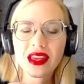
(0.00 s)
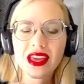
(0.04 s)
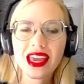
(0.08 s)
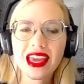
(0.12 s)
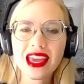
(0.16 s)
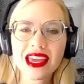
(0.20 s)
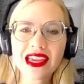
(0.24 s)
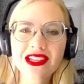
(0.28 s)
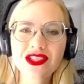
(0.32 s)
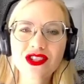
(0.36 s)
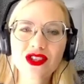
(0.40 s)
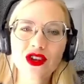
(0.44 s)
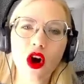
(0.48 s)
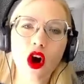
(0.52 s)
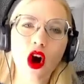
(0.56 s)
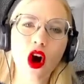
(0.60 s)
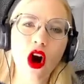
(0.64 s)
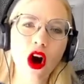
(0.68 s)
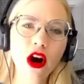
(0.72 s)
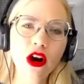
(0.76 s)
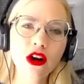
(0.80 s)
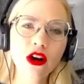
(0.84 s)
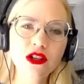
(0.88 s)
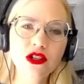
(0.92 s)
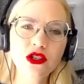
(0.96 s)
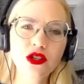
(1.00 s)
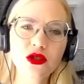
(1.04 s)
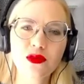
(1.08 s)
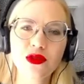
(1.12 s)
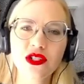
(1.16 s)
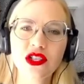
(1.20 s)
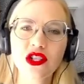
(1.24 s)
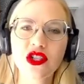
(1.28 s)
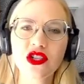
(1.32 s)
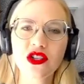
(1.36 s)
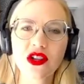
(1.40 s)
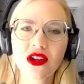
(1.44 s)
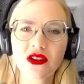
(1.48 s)
It's hard to be
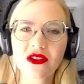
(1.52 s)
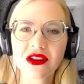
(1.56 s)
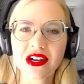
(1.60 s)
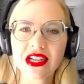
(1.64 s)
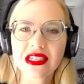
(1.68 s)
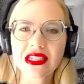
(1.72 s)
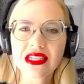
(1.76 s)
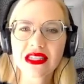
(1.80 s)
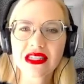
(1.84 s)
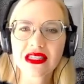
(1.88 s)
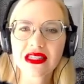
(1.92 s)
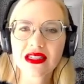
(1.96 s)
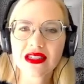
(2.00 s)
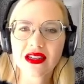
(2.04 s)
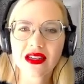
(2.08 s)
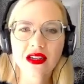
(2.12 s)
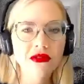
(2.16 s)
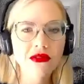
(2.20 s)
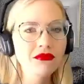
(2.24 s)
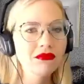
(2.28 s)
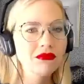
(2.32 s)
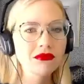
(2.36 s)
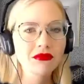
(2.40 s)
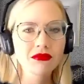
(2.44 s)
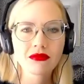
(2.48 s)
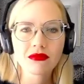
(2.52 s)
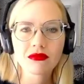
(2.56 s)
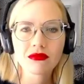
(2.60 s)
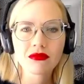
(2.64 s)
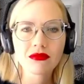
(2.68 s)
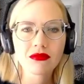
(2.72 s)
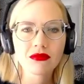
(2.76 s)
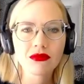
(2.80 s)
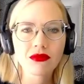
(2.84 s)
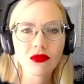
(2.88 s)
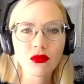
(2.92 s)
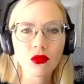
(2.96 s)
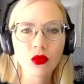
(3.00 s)
generous
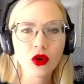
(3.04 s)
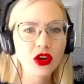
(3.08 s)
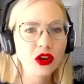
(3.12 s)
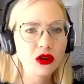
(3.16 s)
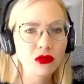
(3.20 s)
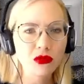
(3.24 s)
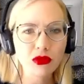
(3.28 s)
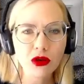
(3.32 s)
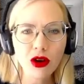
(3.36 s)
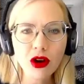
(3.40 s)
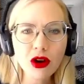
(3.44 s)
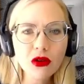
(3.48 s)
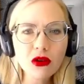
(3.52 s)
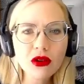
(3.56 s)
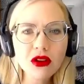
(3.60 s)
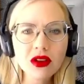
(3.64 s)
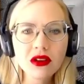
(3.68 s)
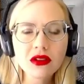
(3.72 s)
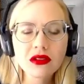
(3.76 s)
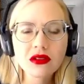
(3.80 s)
when you're broke.